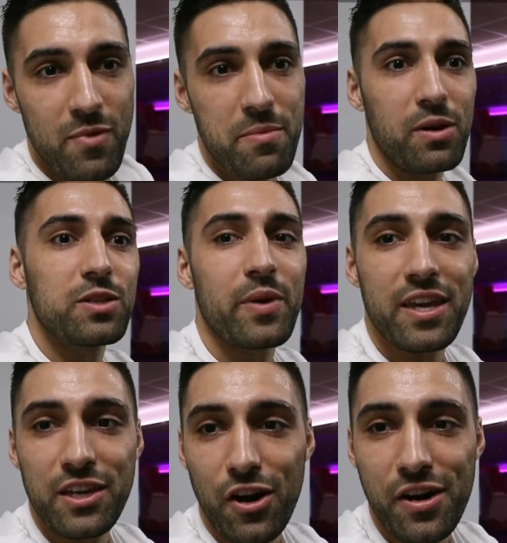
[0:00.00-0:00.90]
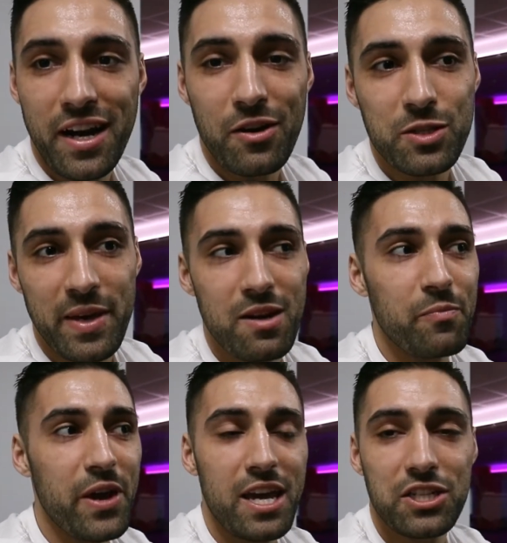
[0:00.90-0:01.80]
maybe I was a bit young and I was a bit
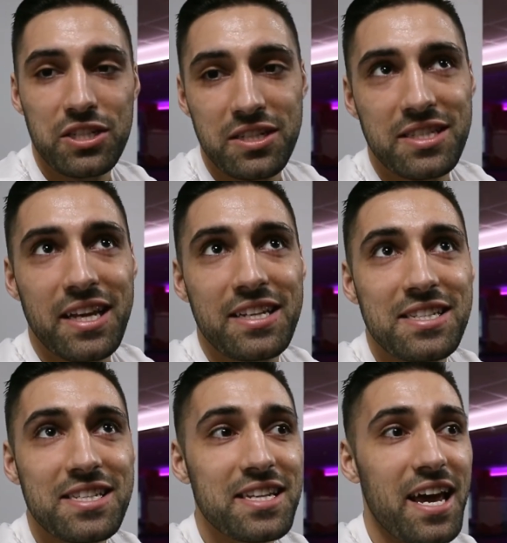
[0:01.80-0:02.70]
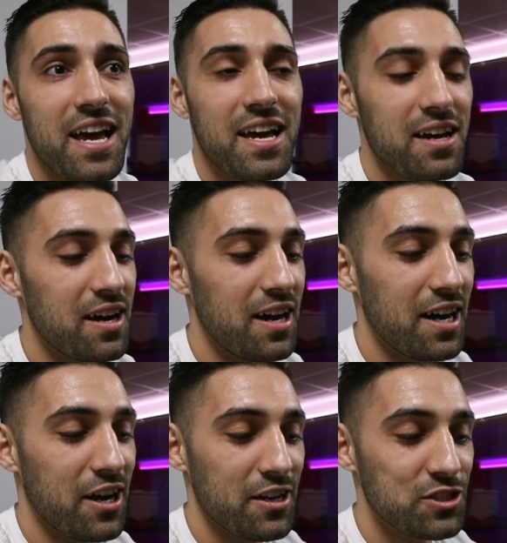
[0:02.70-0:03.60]
impatient, and
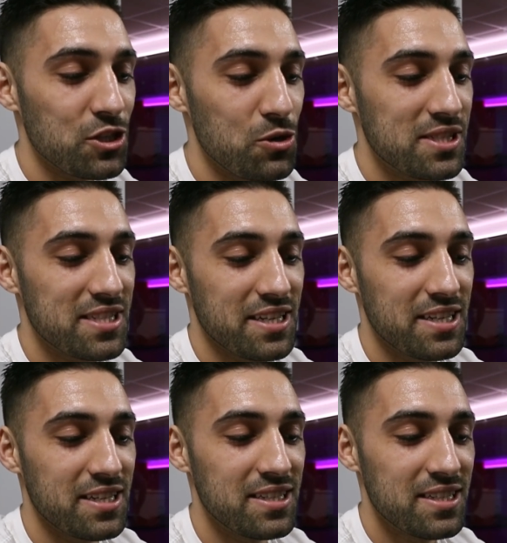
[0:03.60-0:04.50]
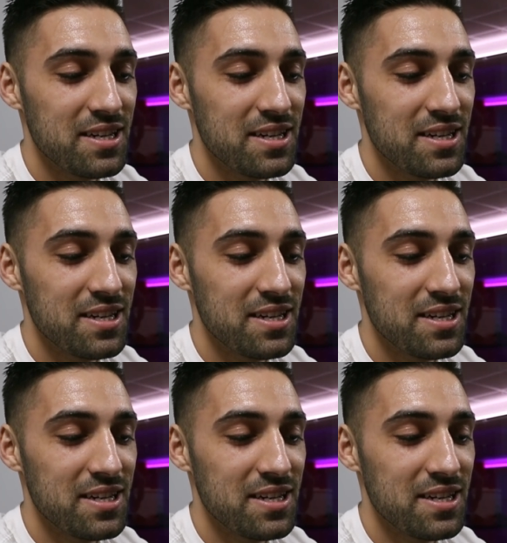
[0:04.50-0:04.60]
I kind of chose to